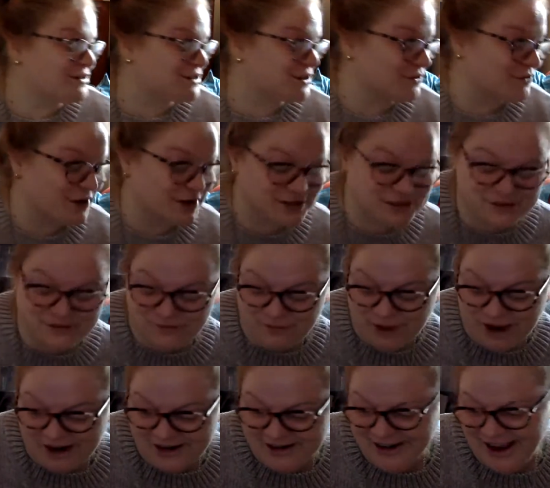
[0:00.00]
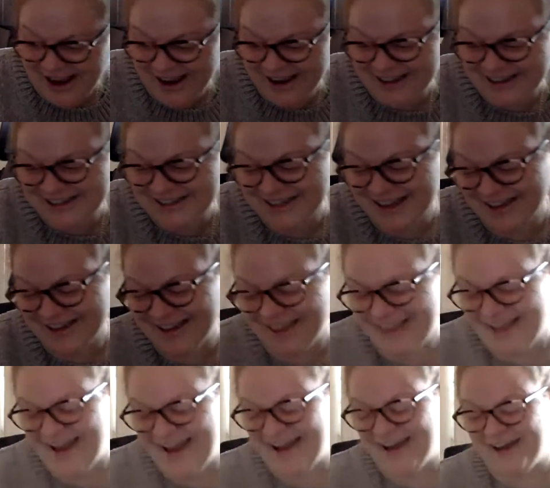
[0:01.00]
to the rest of my day, I can tell you
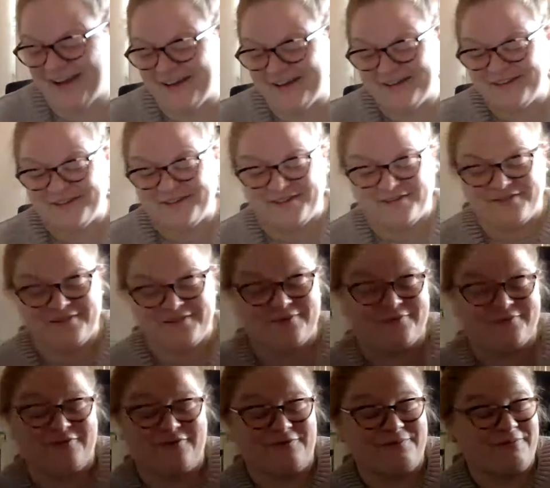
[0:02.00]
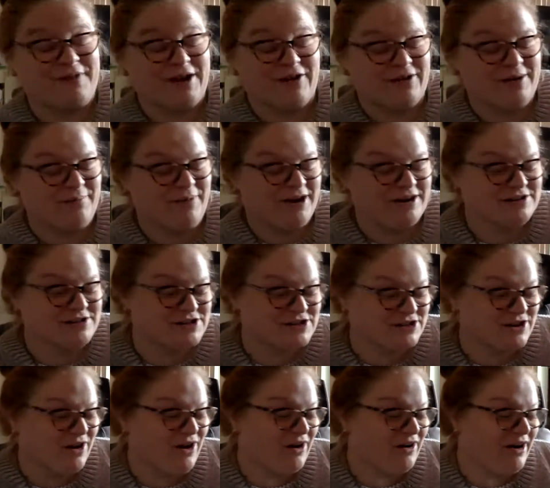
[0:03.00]
that. Very much.
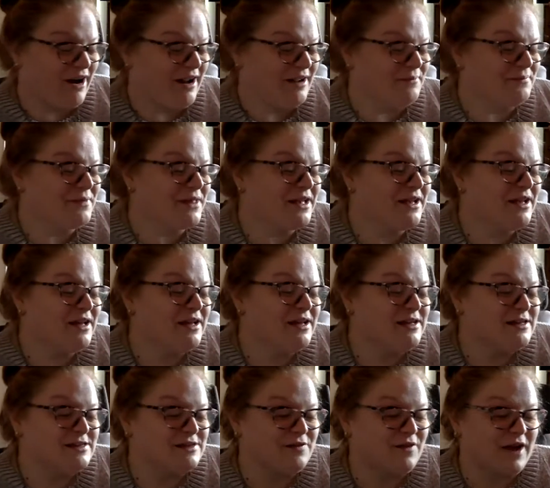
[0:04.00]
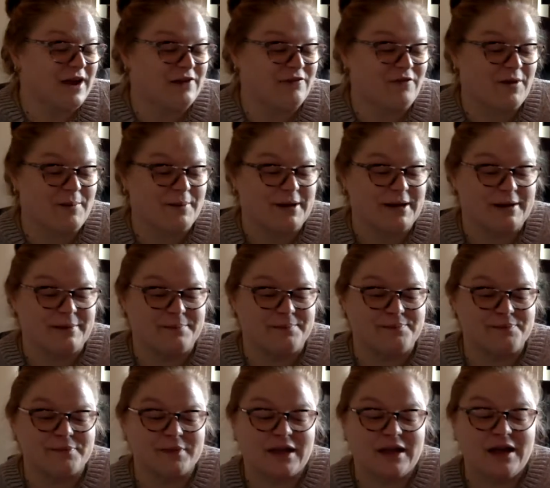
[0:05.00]
All right. Divine Feminine.
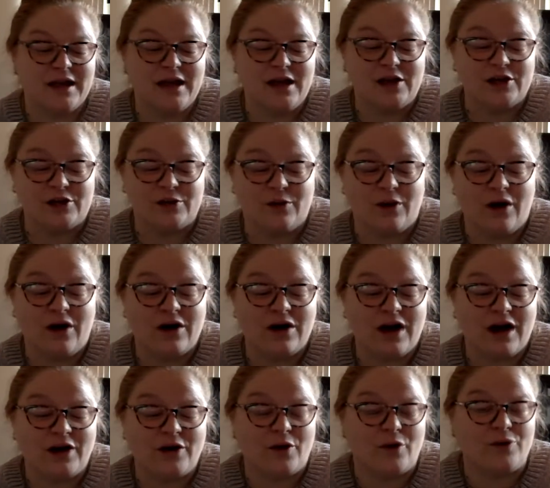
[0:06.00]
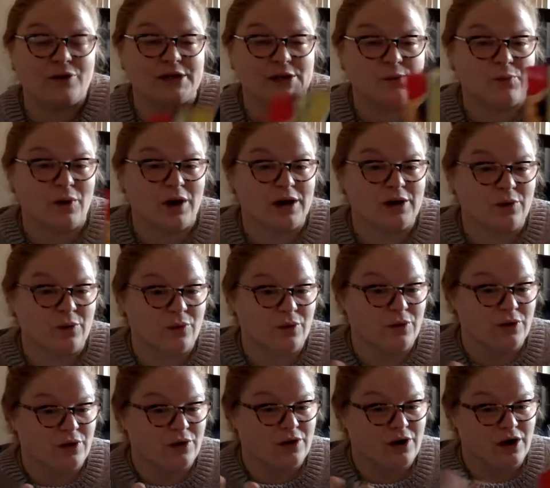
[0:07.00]
You all got only one
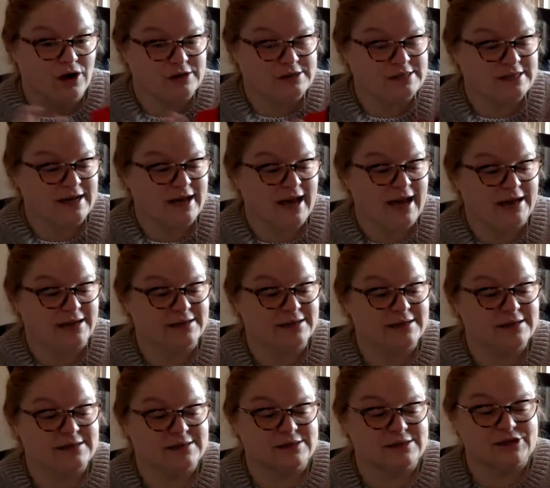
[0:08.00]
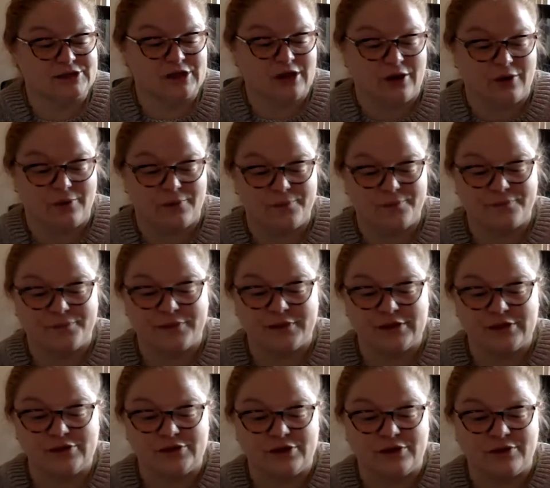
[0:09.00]
oracle card today. So
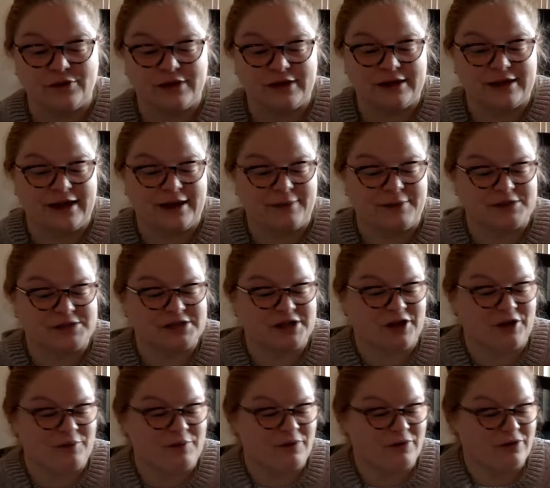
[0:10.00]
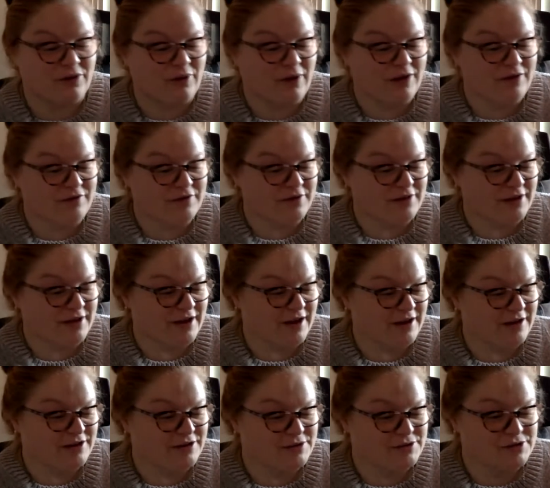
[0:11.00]
you don't need that much help, although I feel like I
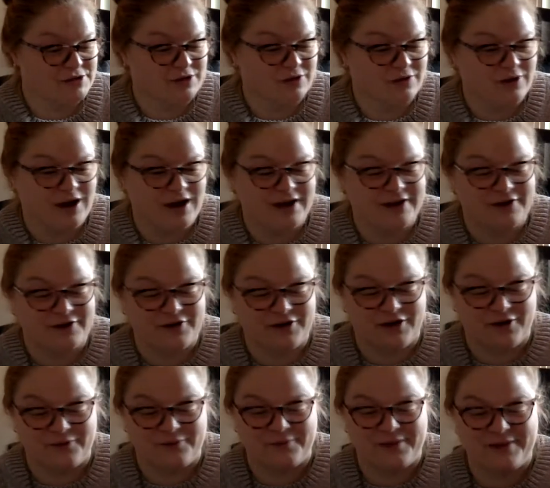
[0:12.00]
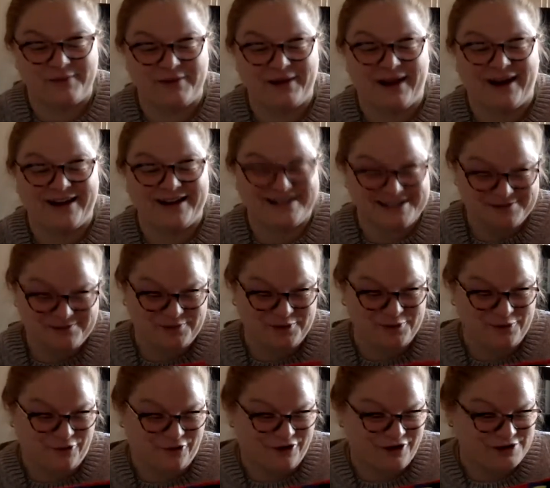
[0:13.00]
do. So I don't know. Maybe I need to pull
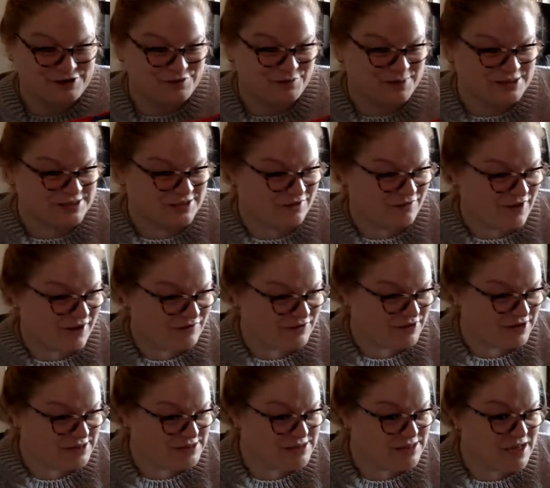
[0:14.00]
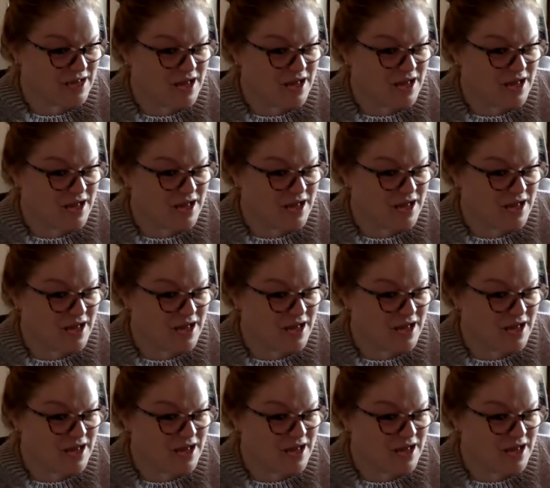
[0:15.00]
more cards for myself after this.